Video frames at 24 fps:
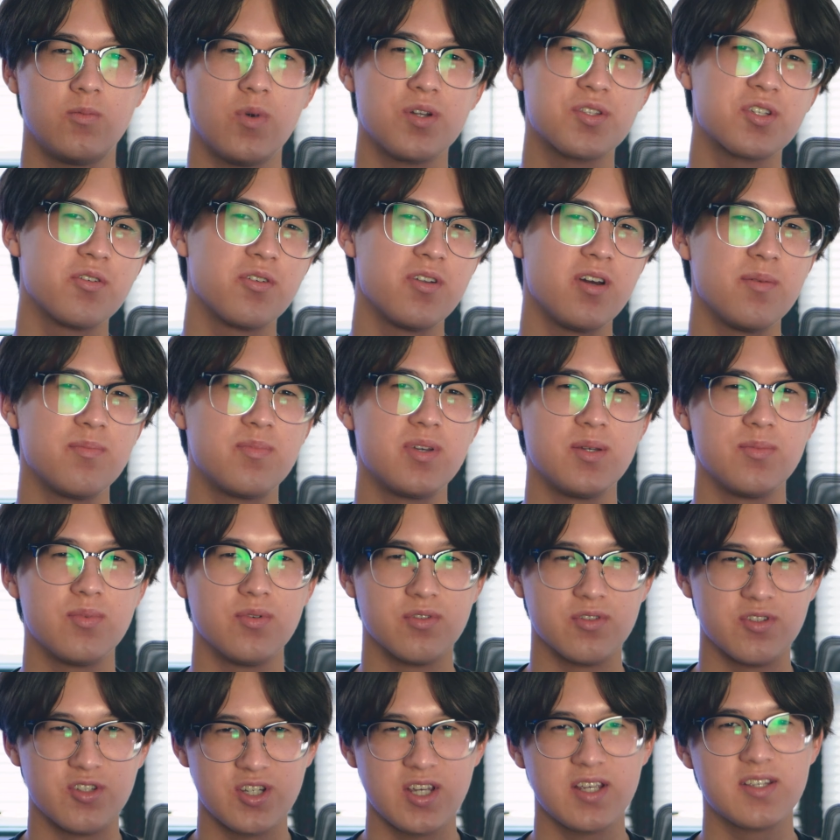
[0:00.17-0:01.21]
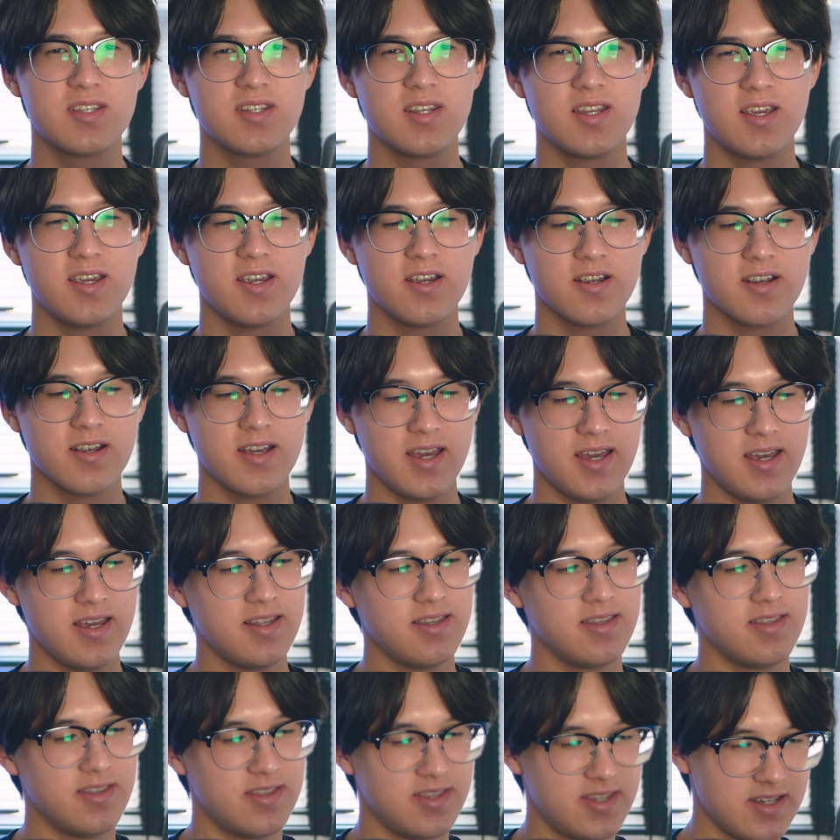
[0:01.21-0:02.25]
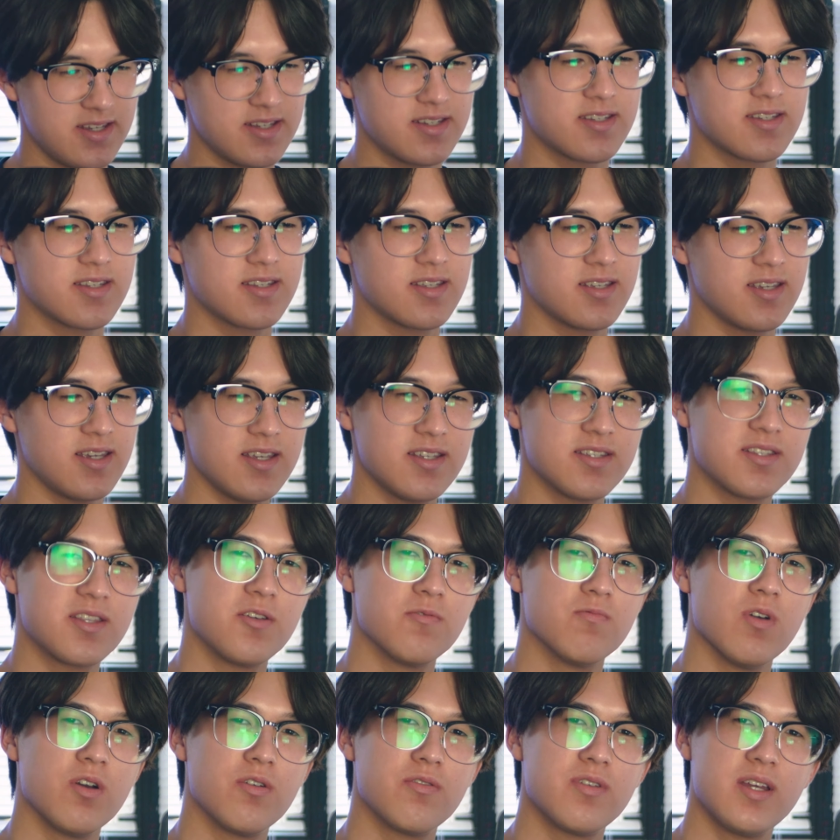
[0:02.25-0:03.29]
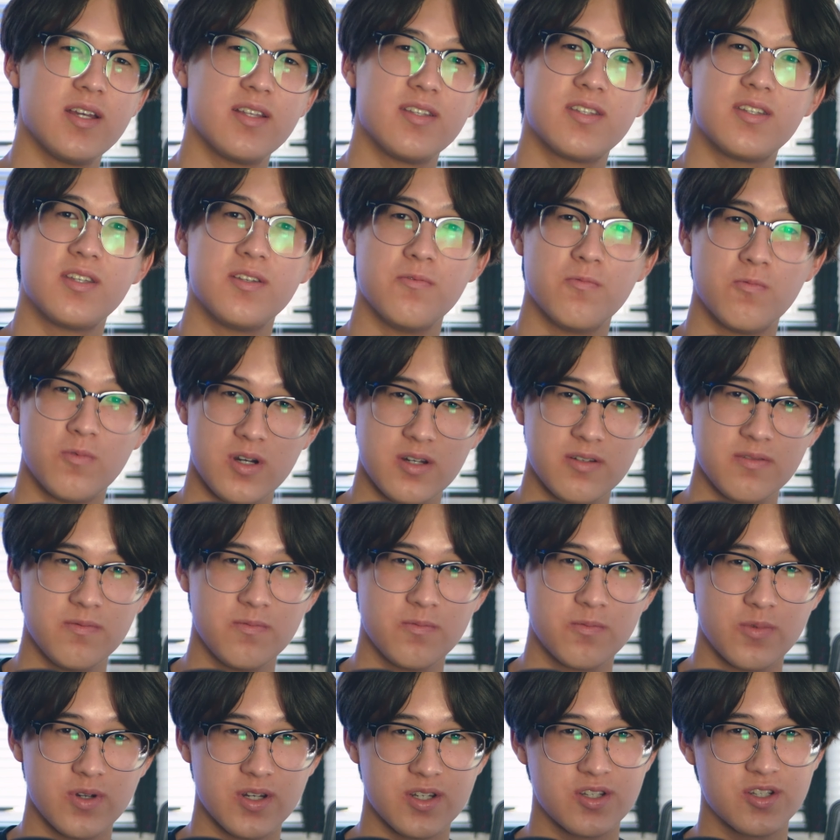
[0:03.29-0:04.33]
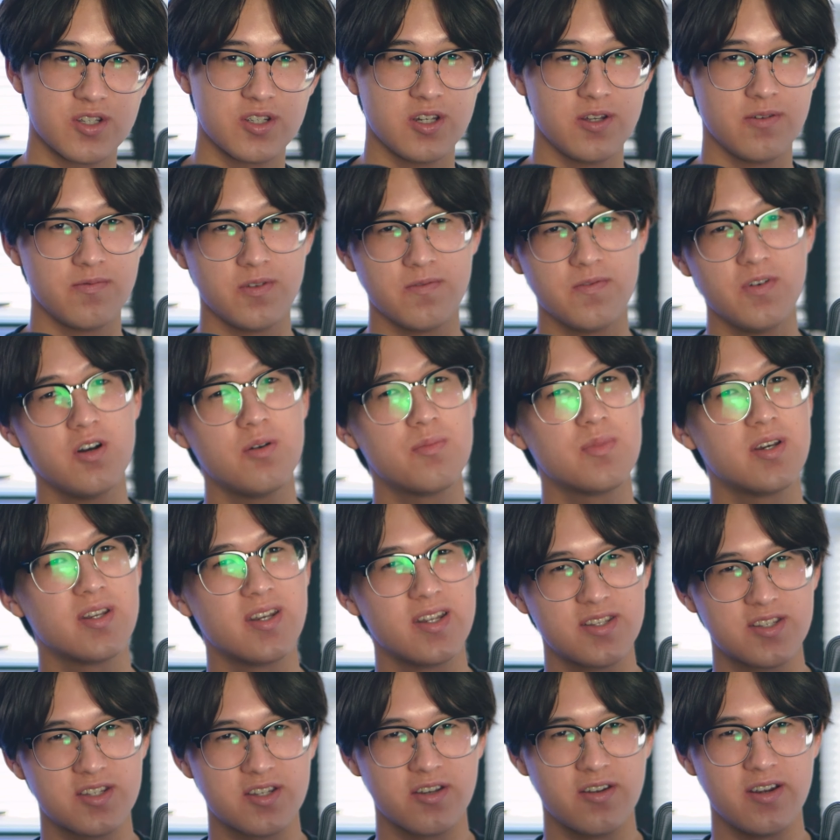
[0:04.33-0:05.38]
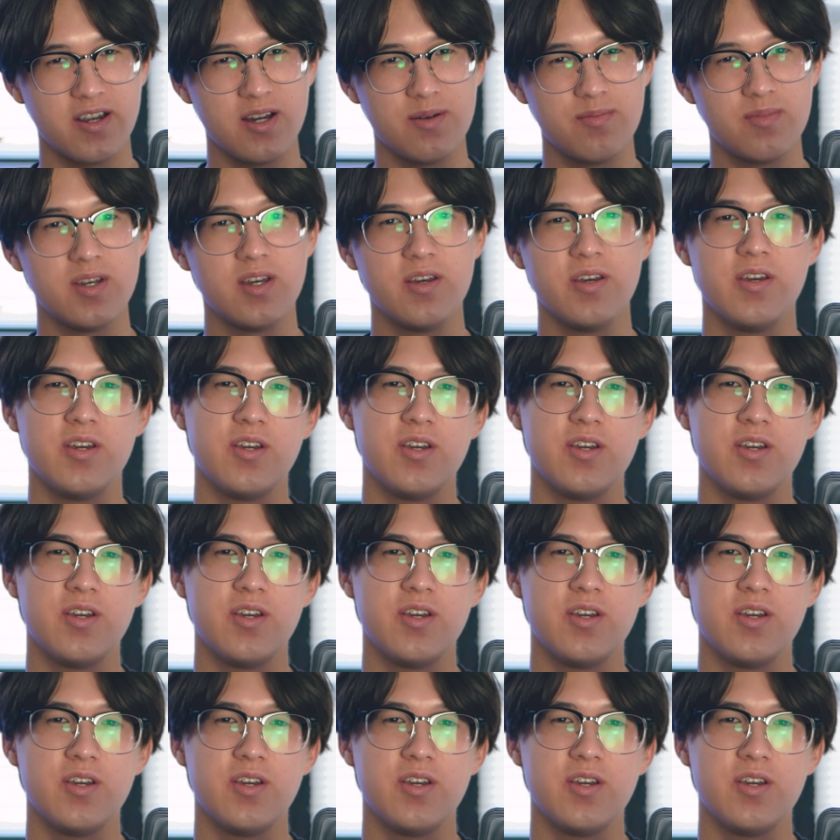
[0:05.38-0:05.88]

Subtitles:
What's going on, people? Jason here, and this is the Rode NT-1, which, if you follow me on Instagram,